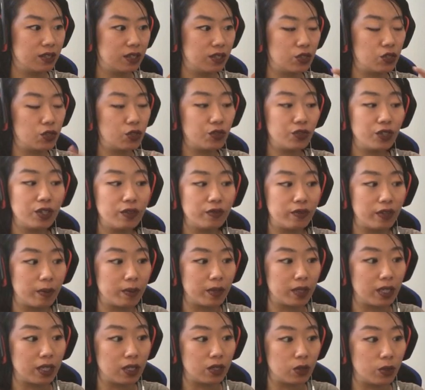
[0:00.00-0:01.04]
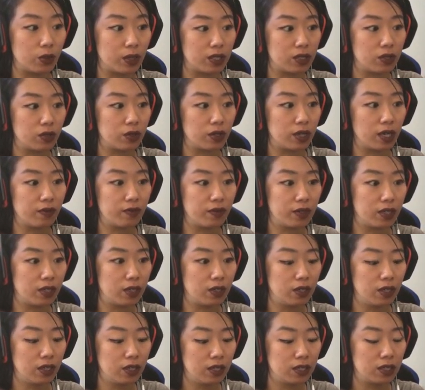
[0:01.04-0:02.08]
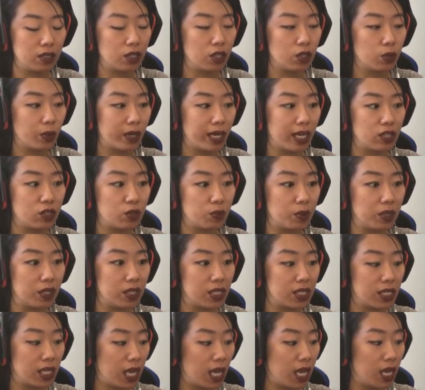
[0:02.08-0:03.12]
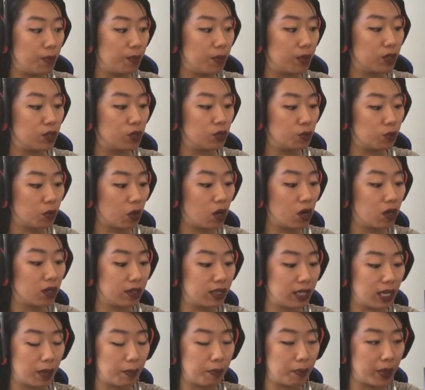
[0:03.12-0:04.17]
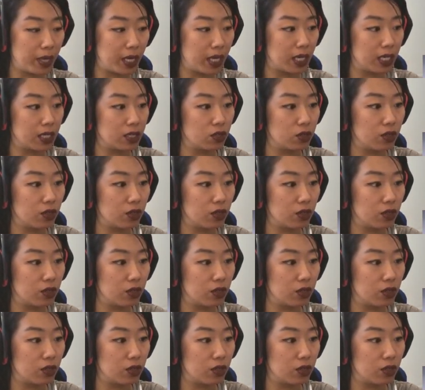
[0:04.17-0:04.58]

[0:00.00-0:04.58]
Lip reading: there's 3 of them that they do it, so every single one has to be the same and small and not big,